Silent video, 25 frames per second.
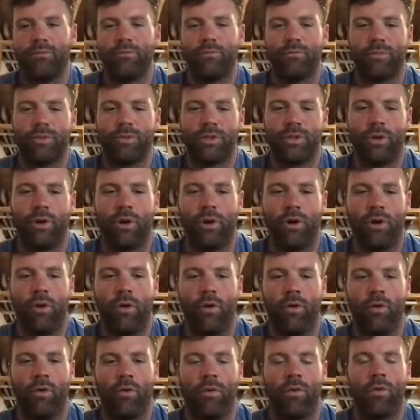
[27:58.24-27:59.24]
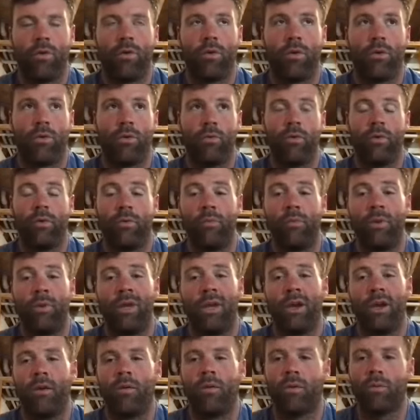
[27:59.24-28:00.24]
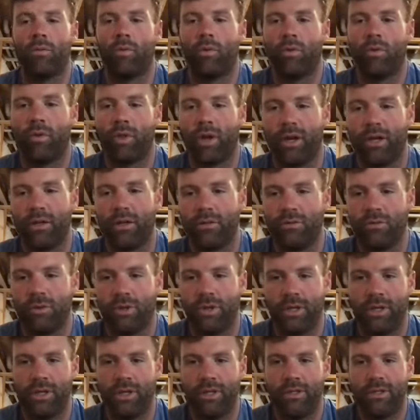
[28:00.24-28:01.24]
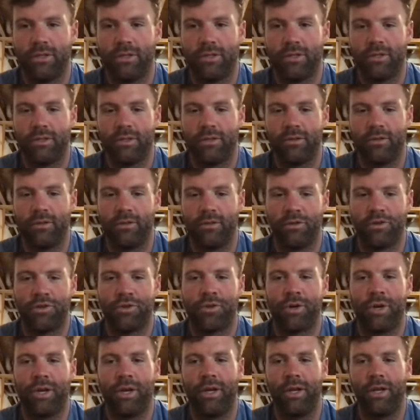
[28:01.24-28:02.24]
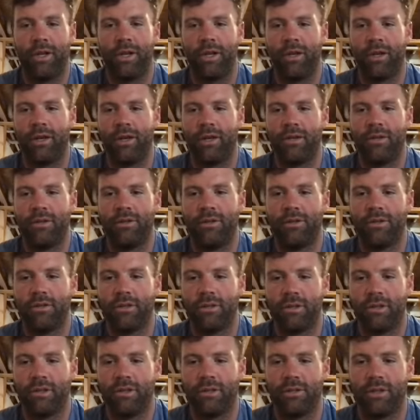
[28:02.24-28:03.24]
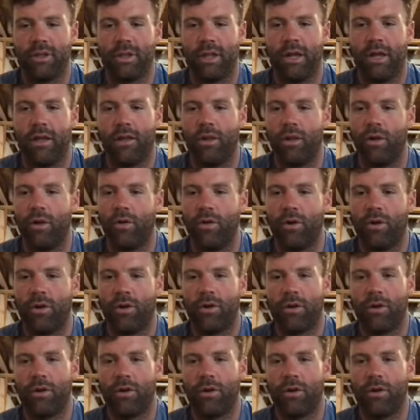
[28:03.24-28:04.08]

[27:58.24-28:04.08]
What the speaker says: So with me, I work more with high school kids. So the training age is a lot lower.